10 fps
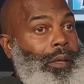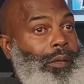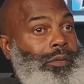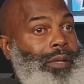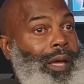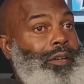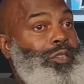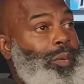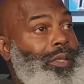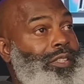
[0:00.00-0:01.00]
You said out of
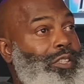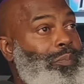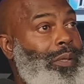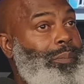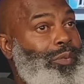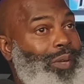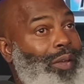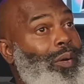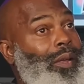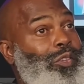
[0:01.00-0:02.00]
26 people. So I
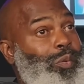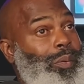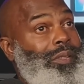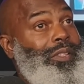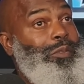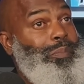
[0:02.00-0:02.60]
know out of 26